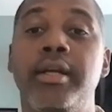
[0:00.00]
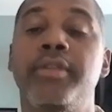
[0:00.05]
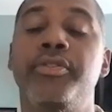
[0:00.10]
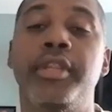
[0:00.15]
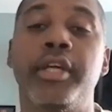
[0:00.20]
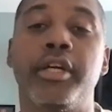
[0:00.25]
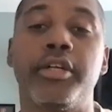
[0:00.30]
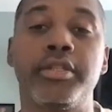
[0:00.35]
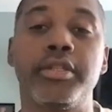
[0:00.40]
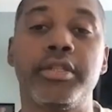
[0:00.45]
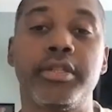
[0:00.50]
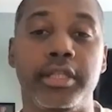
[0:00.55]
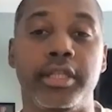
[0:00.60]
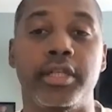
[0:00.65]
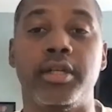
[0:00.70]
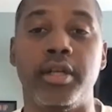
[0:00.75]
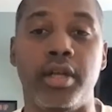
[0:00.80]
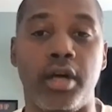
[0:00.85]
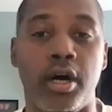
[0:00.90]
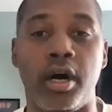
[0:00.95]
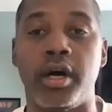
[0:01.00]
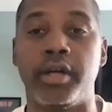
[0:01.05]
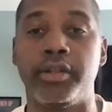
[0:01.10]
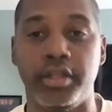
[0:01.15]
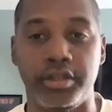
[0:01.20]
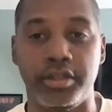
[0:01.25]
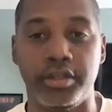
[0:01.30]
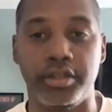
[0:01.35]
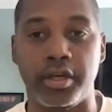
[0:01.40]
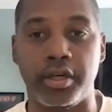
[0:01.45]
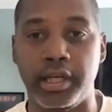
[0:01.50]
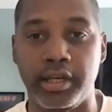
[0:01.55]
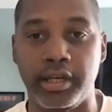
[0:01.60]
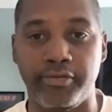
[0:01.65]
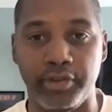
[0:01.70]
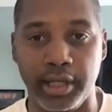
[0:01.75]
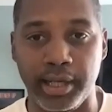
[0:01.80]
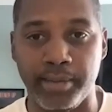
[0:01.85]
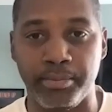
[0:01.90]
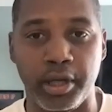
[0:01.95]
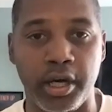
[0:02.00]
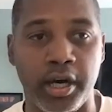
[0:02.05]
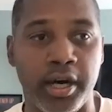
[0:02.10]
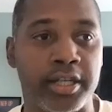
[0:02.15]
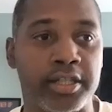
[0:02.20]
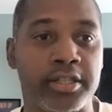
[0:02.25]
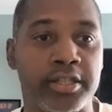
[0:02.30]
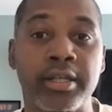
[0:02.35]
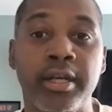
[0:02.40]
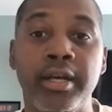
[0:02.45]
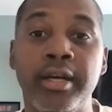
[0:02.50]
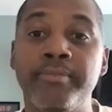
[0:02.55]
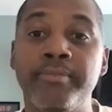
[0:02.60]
they're still on the journey of limb loss.